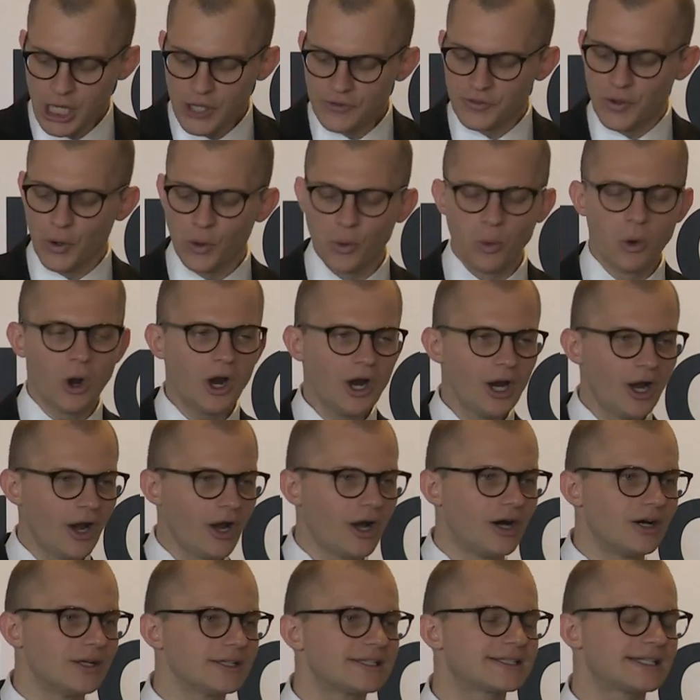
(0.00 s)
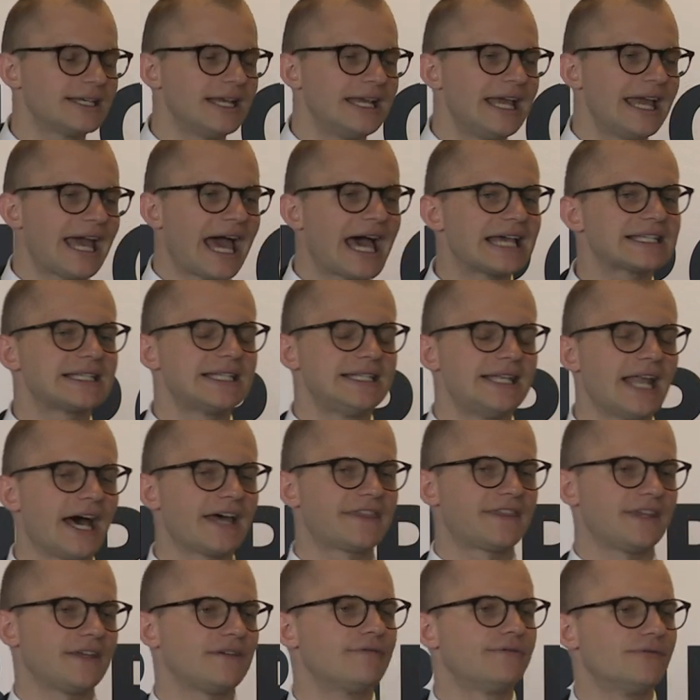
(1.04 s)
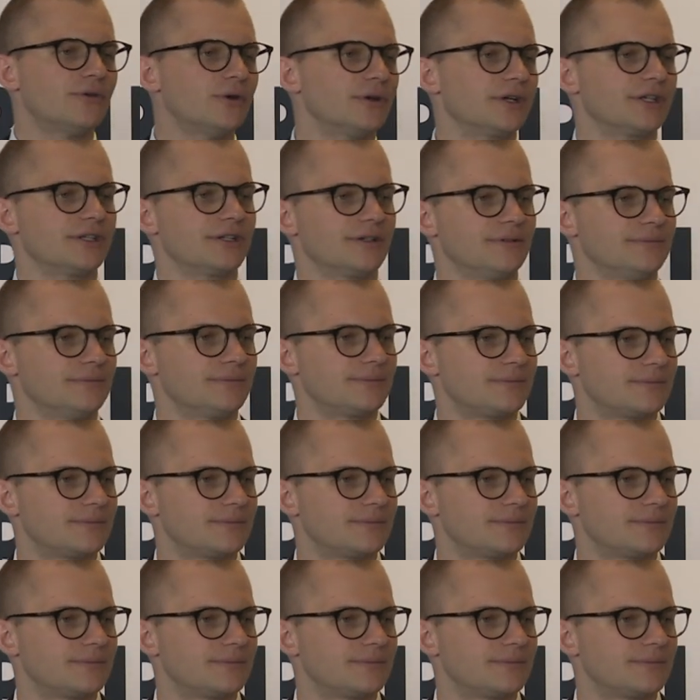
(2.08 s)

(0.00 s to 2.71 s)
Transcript: The world has nothing for you.